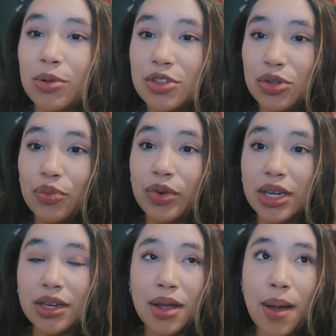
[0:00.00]
to
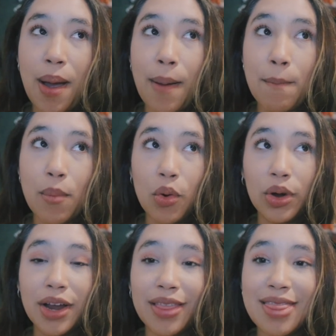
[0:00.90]
read
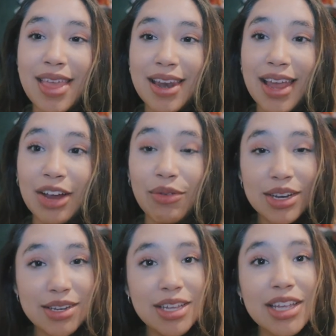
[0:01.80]
more than I
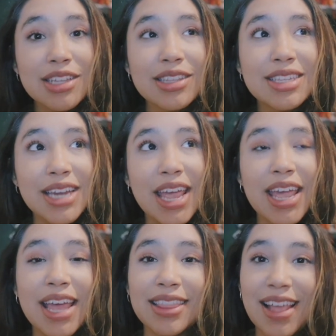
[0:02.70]
read
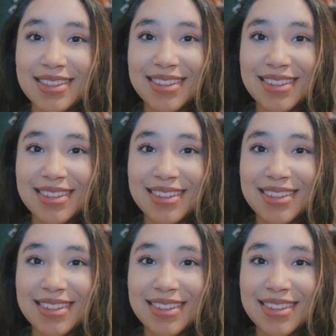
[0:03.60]
today and last